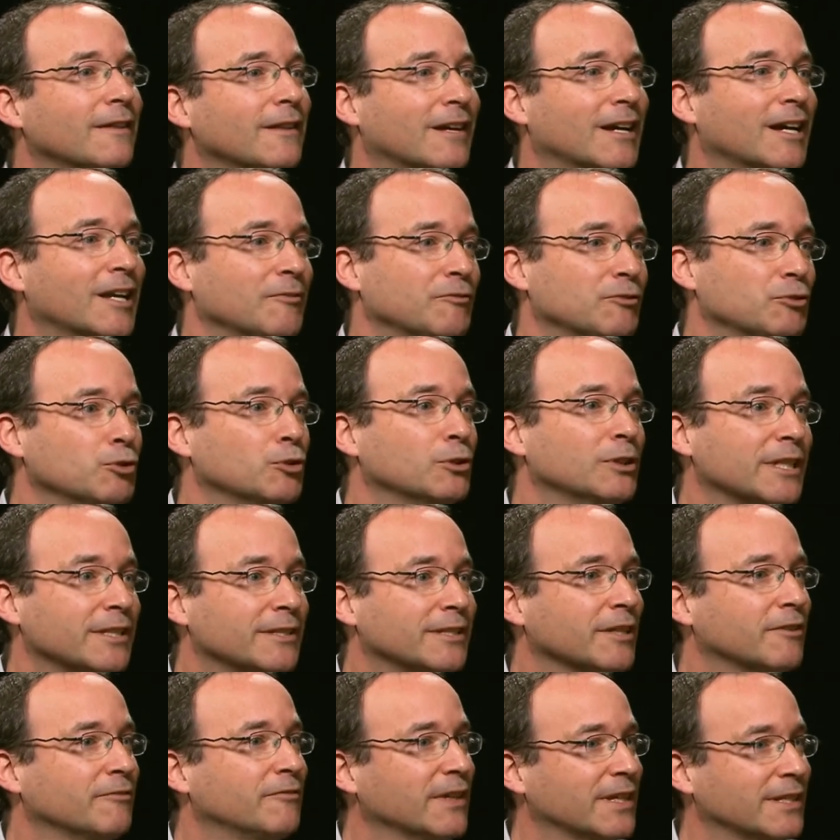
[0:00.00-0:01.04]
the kind of
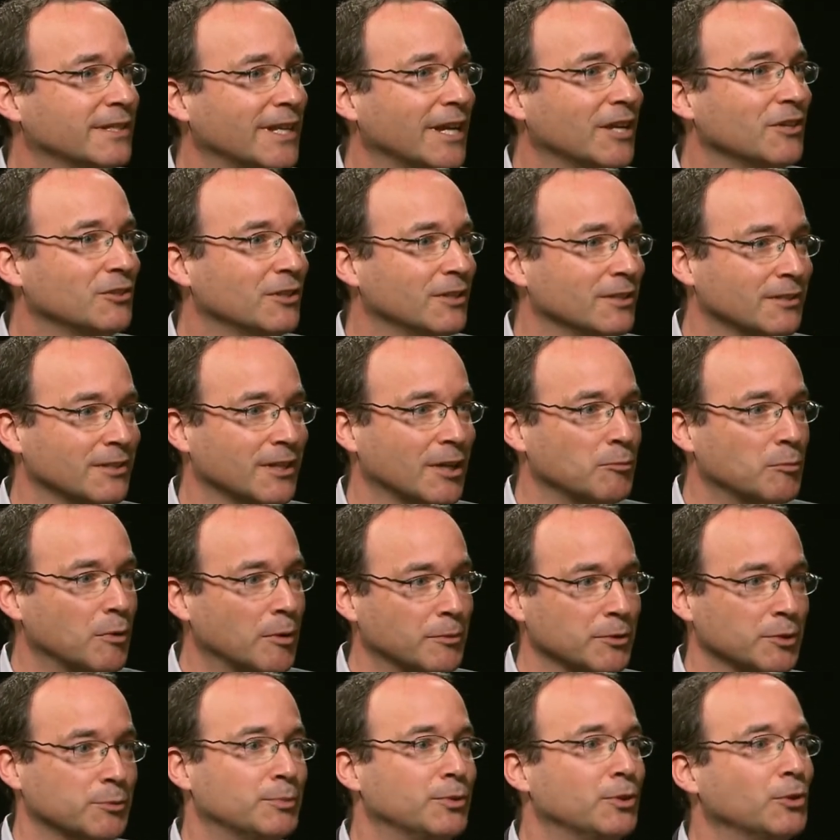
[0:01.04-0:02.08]
dualistic fixations on
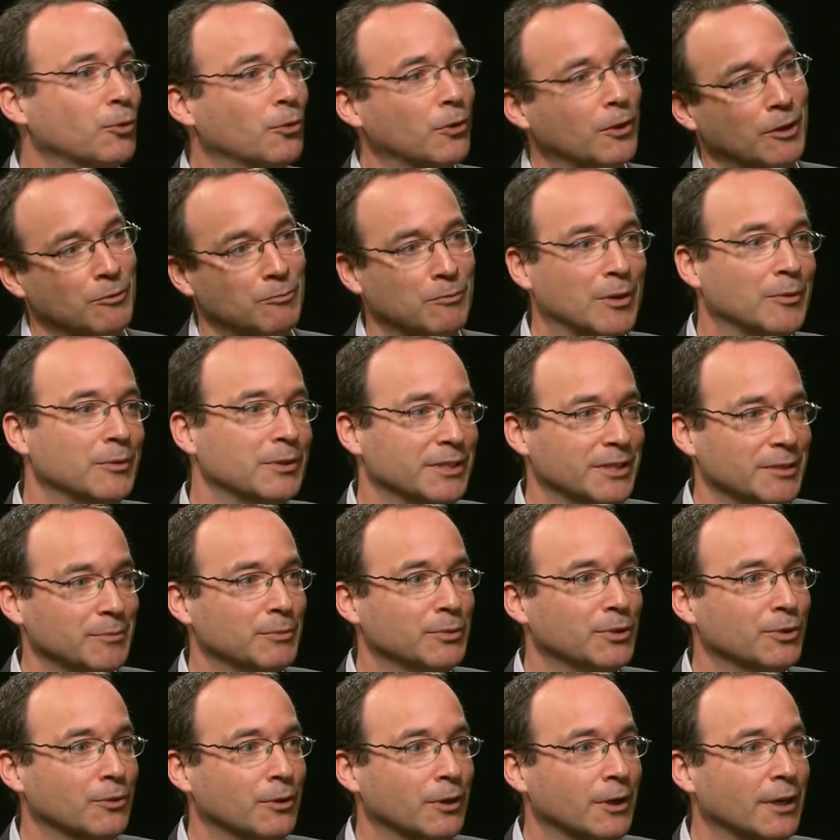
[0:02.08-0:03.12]
what was pure and what was
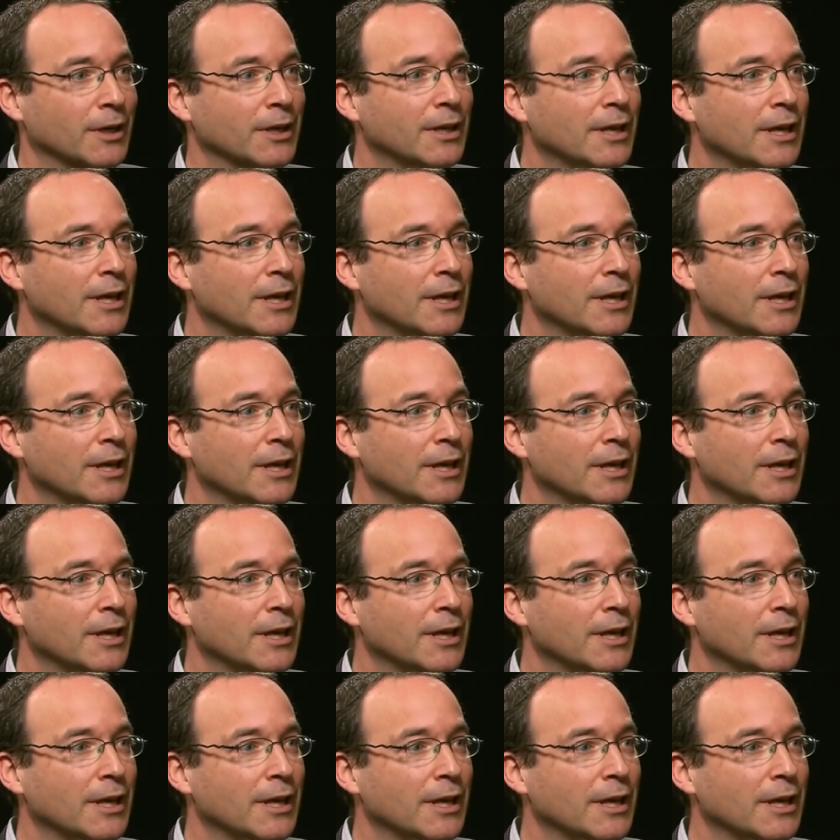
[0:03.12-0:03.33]
impure.